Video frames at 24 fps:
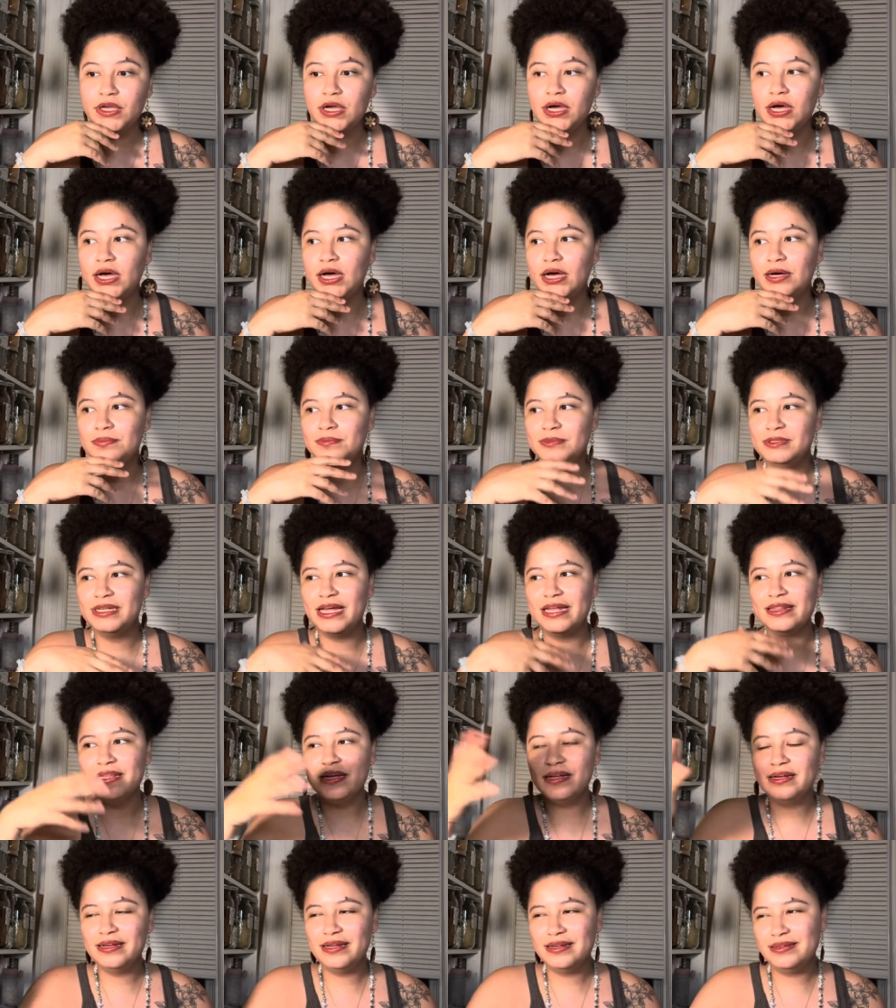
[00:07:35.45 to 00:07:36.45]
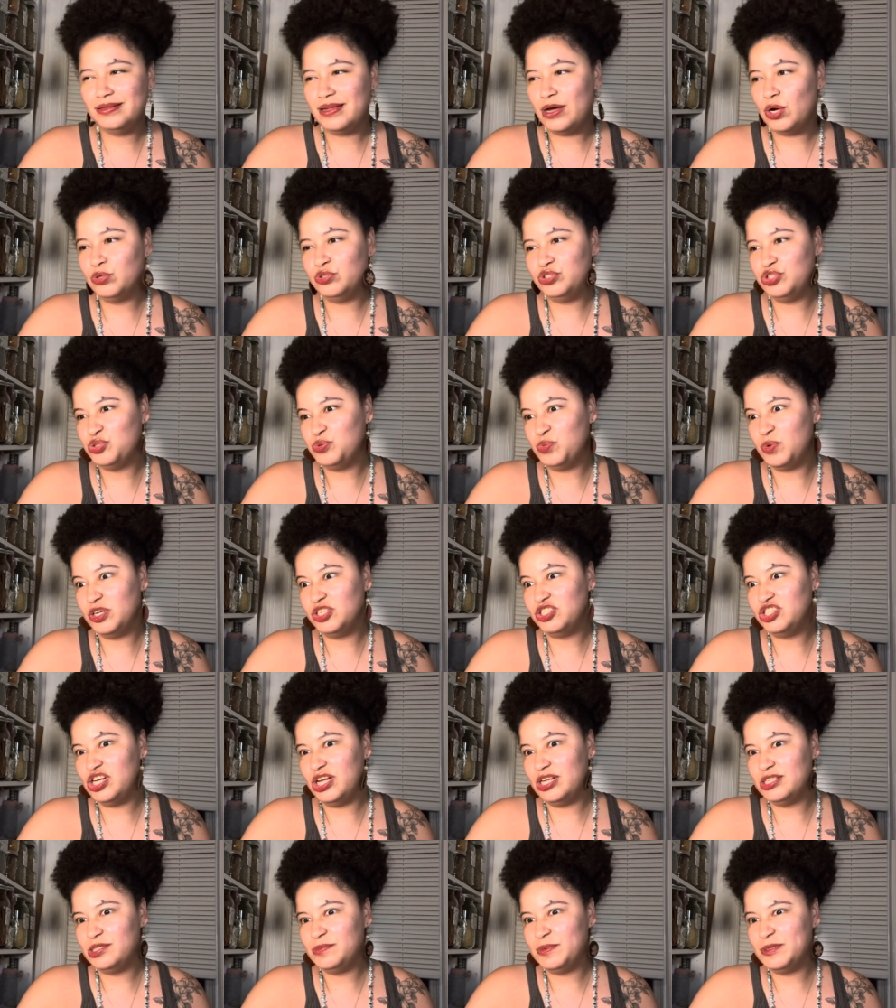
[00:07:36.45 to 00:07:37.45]
Um, not that I just want to
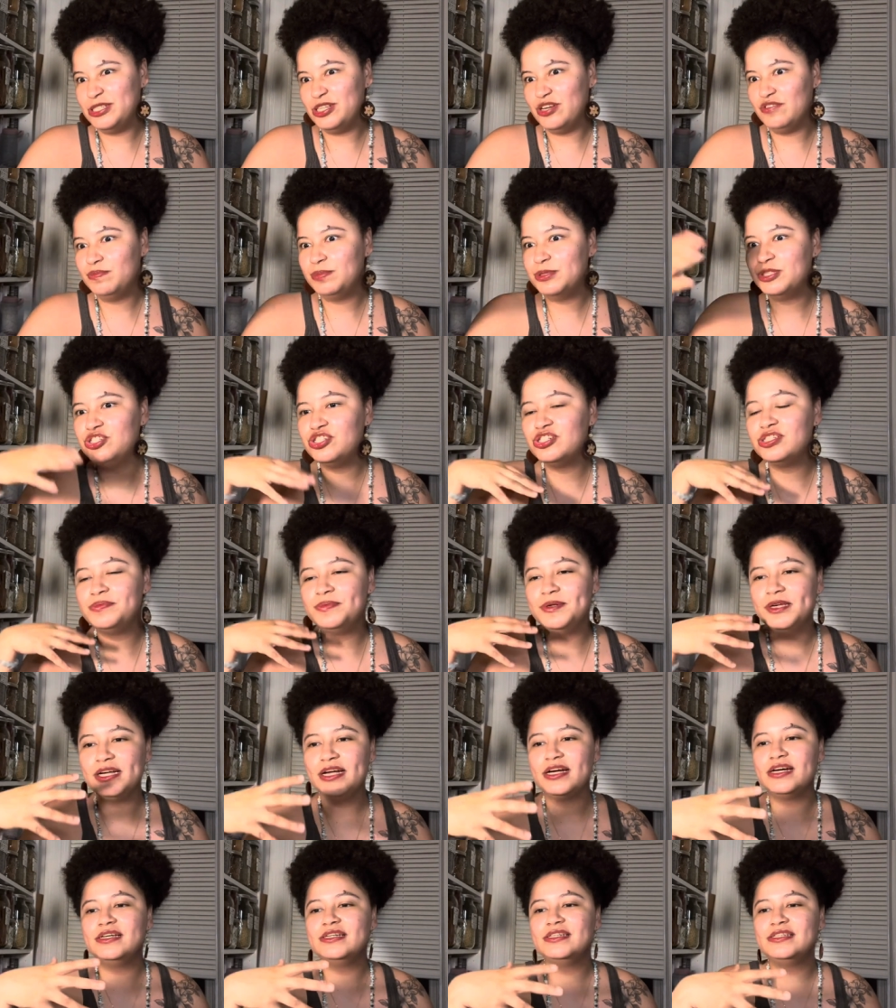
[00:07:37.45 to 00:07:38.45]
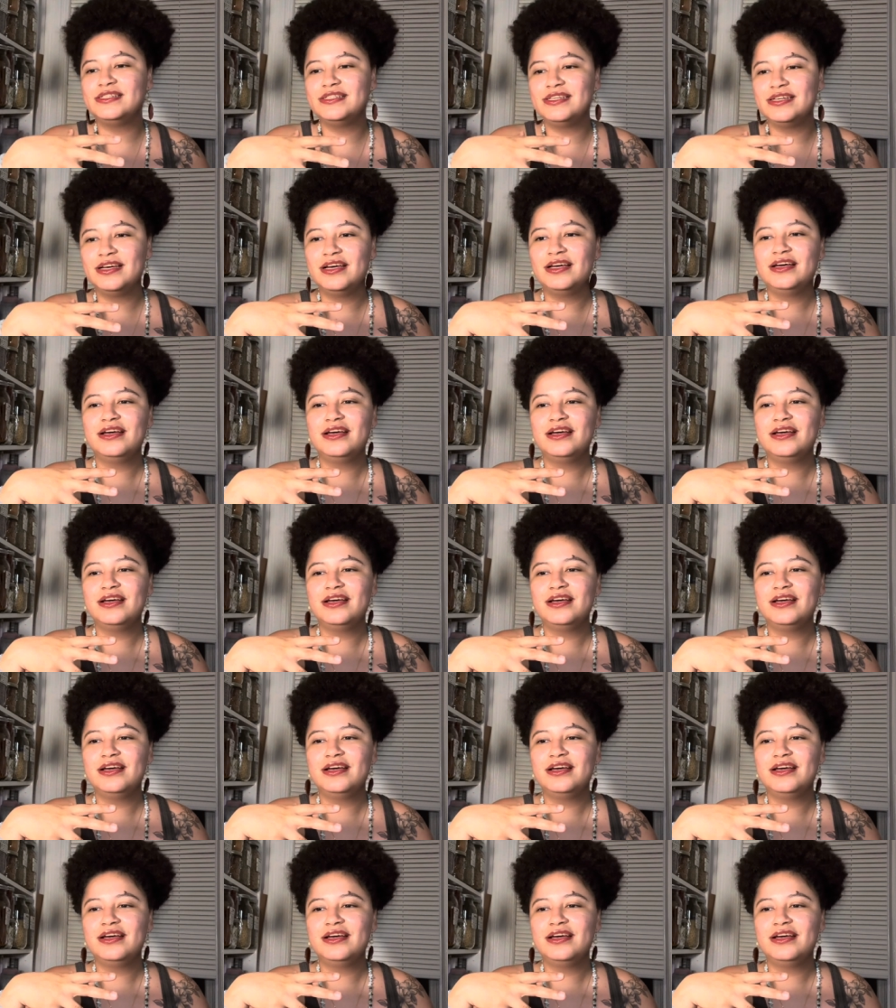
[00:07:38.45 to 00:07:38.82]
challenge myself, but just because